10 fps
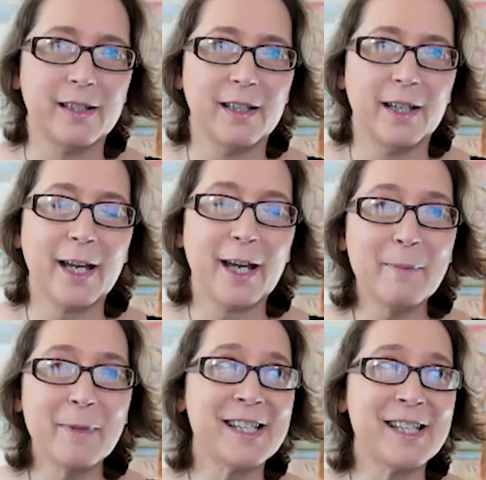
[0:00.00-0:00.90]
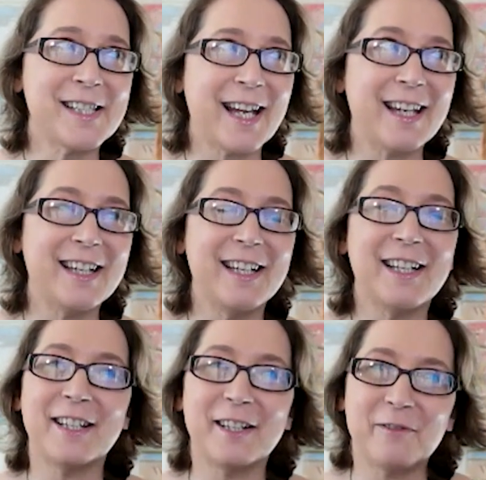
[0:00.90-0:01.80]
And I'm going to say
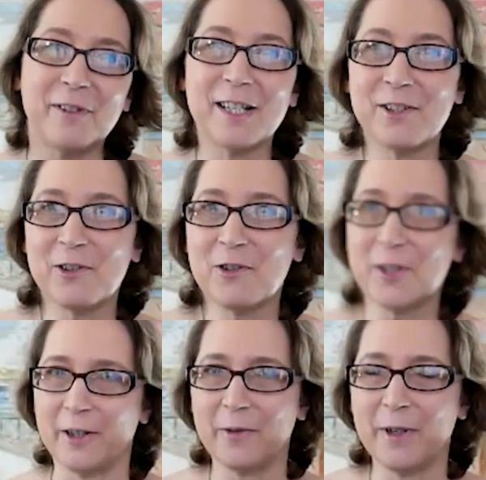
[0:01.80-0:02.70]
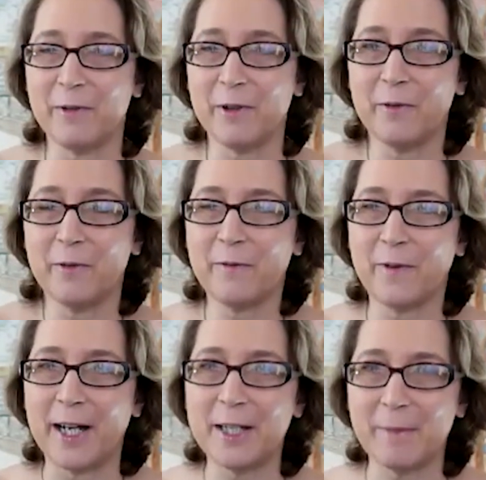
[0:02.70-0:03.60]
that if that's true, if you
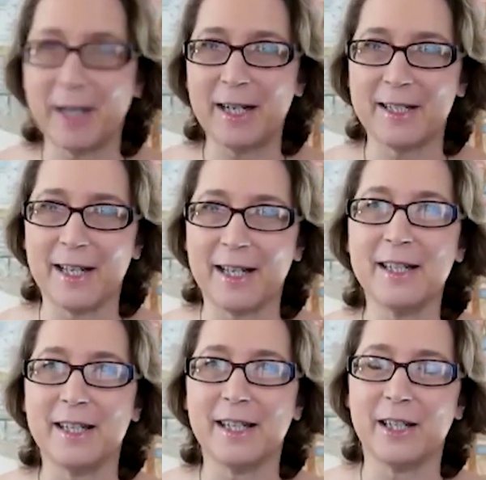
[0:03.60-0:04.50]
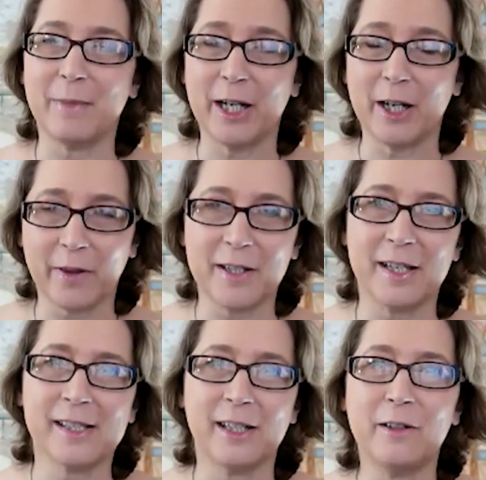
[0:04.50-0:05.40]
find my identity and my
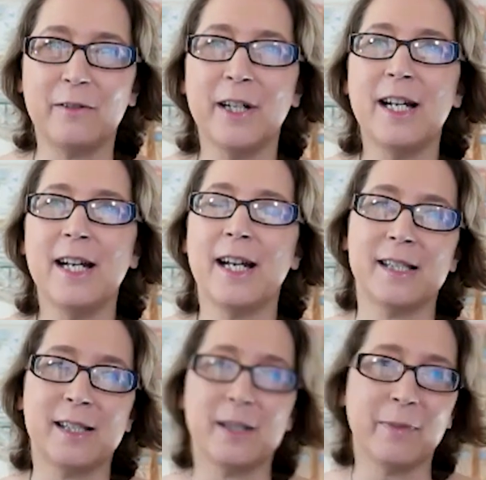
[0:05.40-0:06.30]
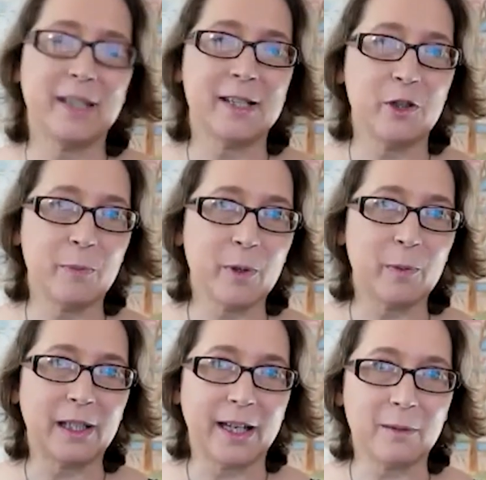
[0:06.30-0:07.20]
authentic self as something that's super
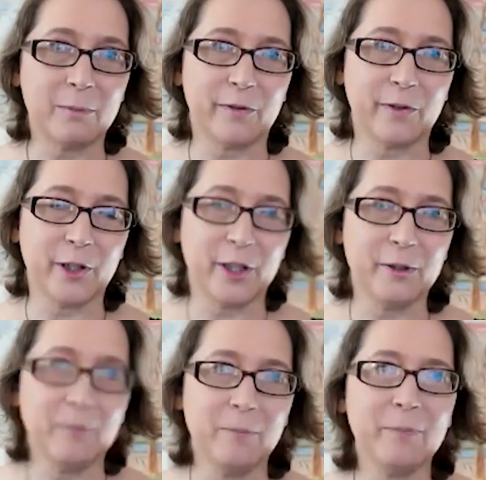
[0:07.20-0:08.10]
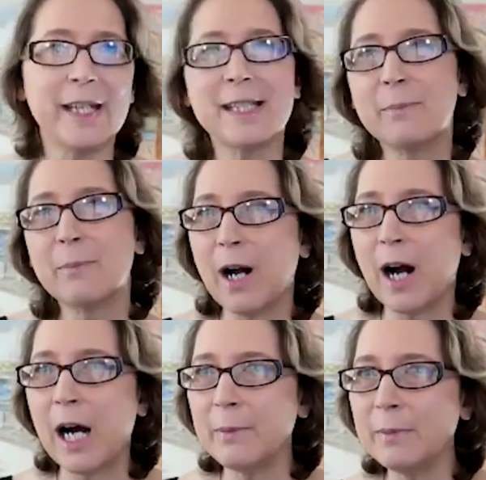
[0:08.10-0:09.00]
relatable for you, it's
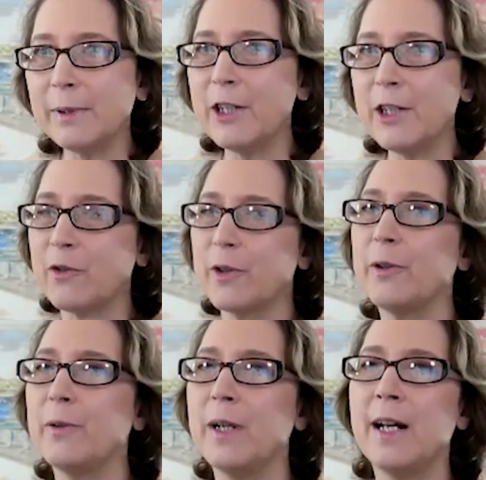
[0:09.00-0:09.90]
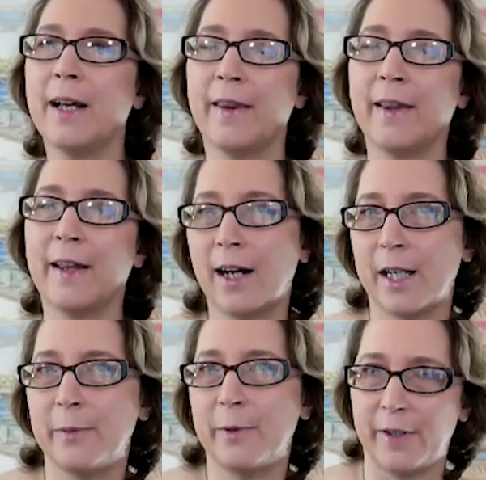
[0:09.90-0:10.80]
probably true that
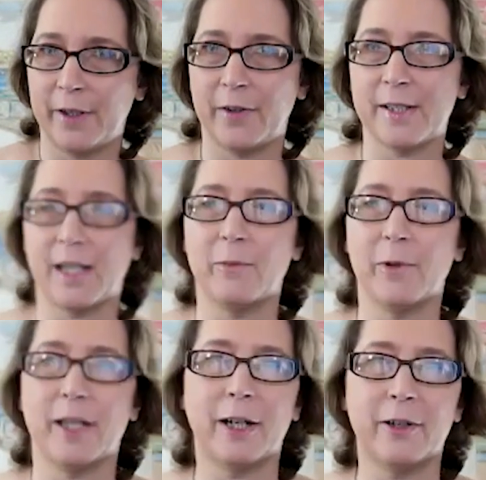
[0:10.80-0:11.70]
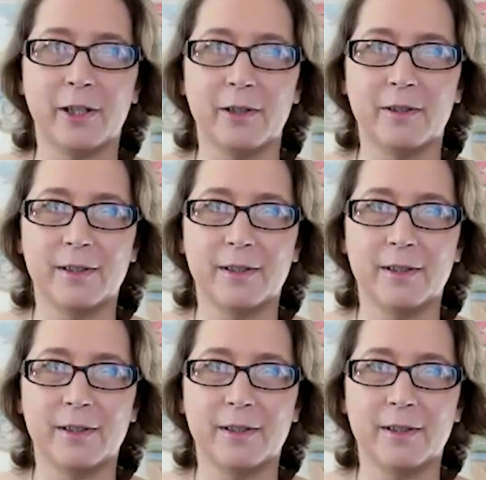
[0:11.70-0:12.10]
I would feel the same way about you.